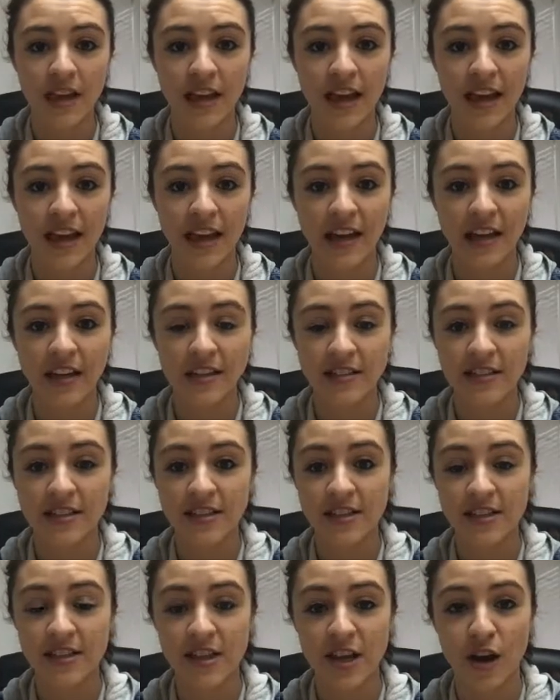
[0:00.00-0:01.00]
And
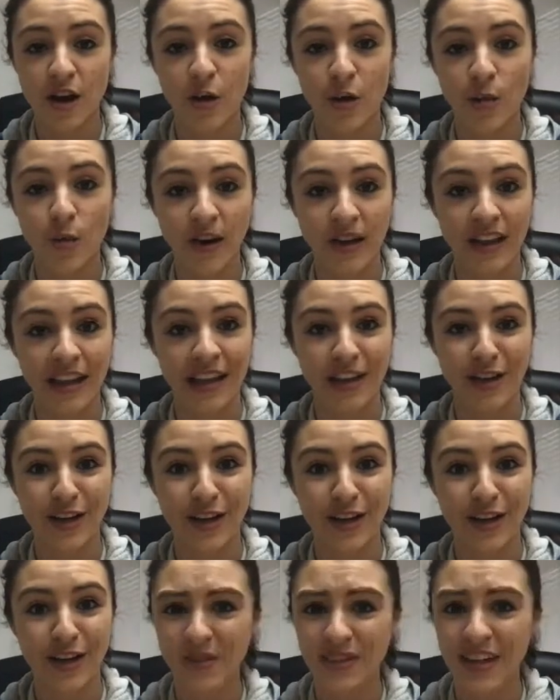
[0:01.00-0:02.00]
so we're like,
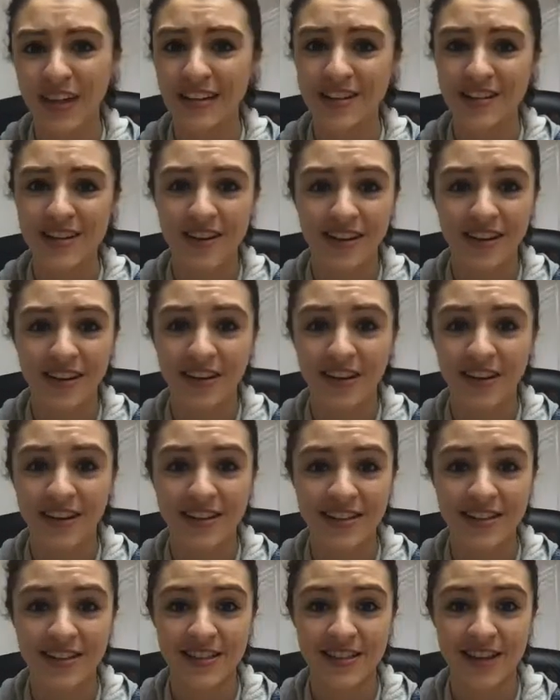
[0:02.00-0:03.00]
ooh, that's not good.
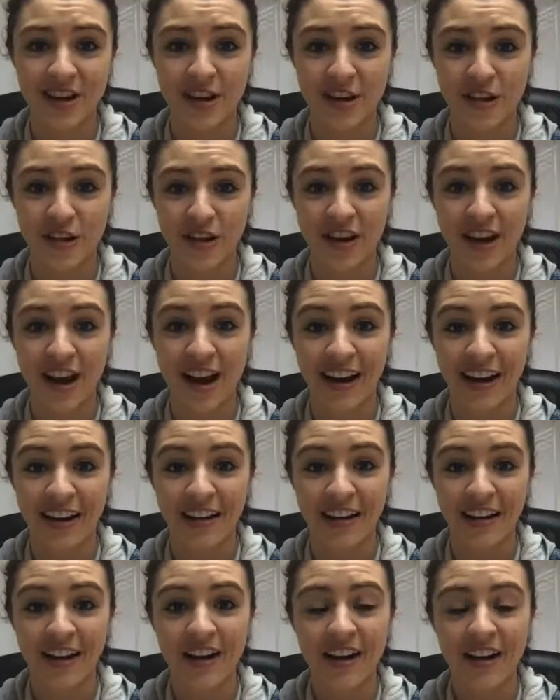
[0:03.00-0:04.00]
This is our third
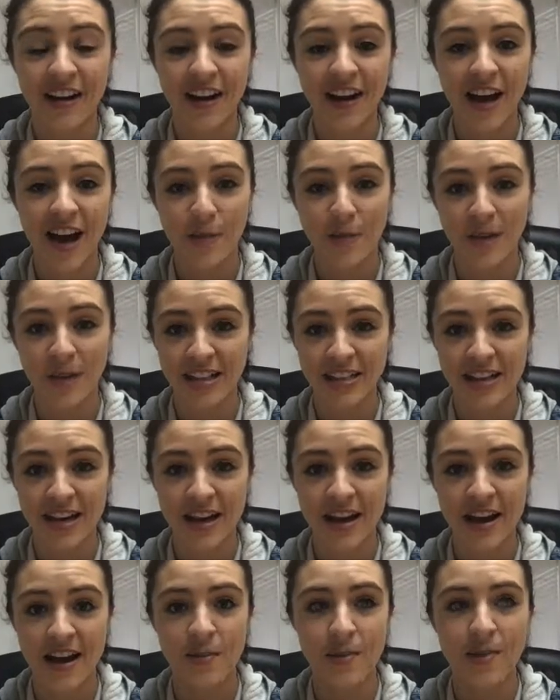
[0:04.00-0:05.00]
hire at the
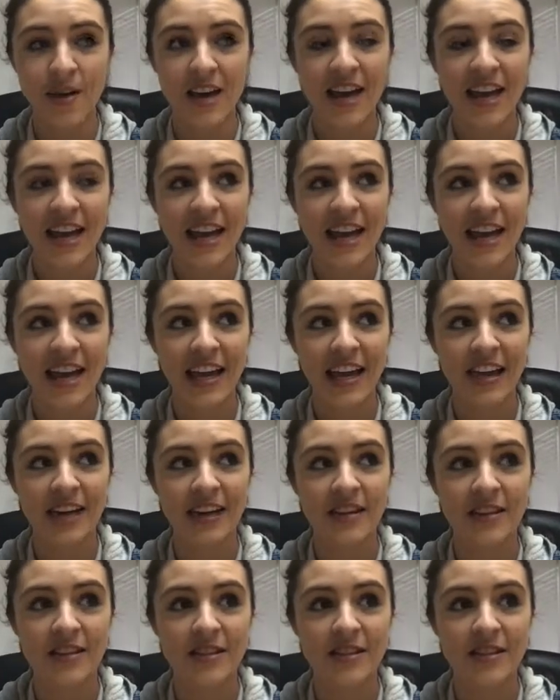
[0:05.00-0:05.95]
time. And,